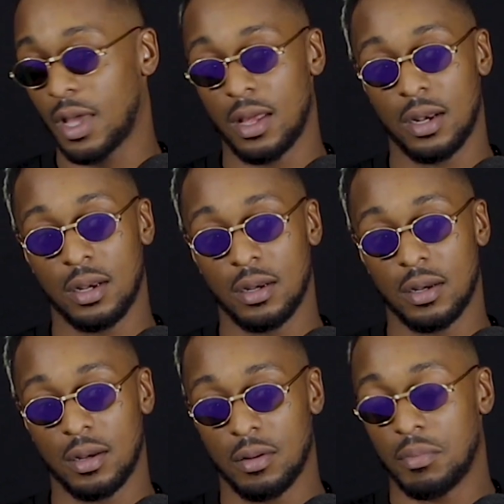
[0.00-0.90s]
And
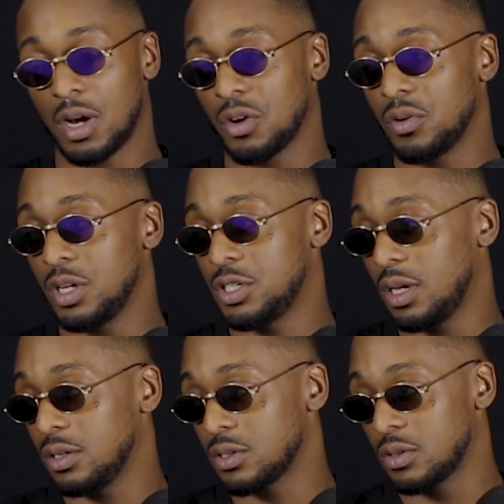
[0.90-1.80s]
my career
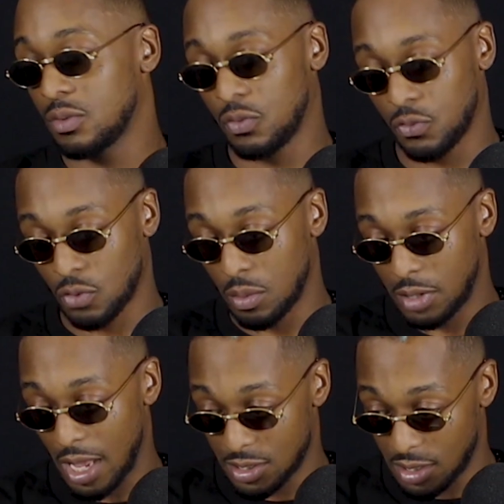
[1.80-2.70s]
changed from
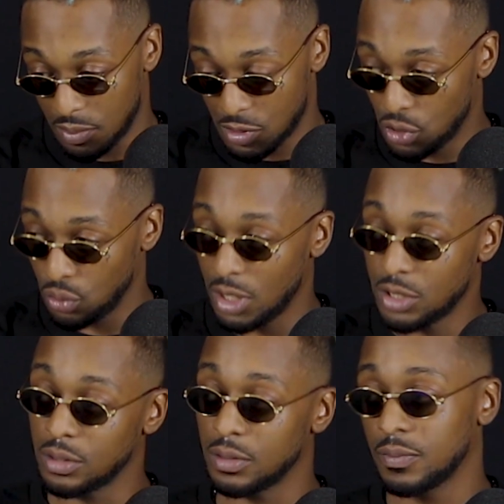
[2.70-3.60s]
that same
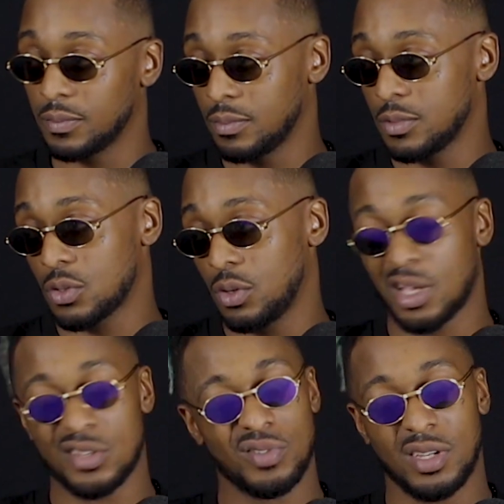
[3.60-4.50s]
situation. So it
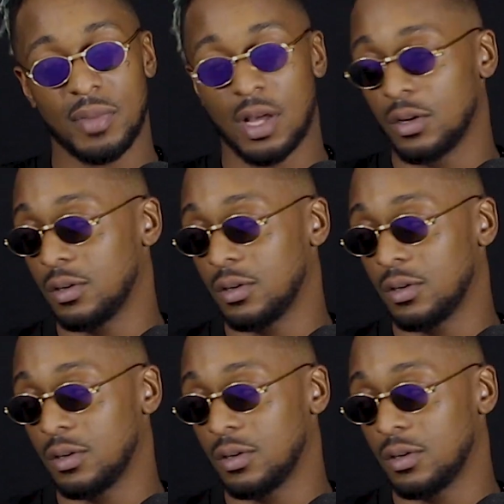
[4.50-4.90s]
doesn't really matter.